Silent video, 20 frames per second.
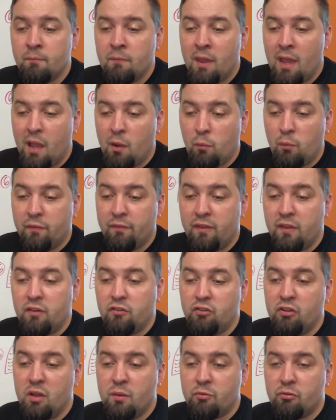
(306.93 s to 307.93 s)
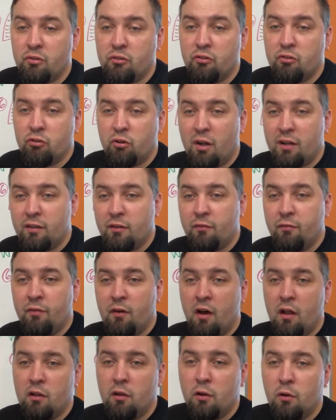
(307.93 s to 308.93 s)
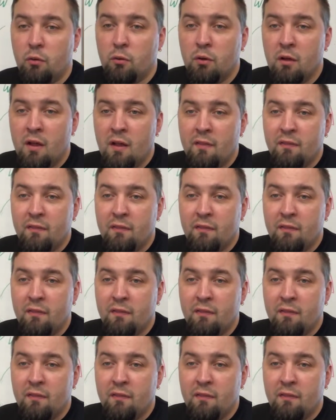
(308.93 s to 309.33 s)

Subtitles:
and when the Egyptians tried to follow,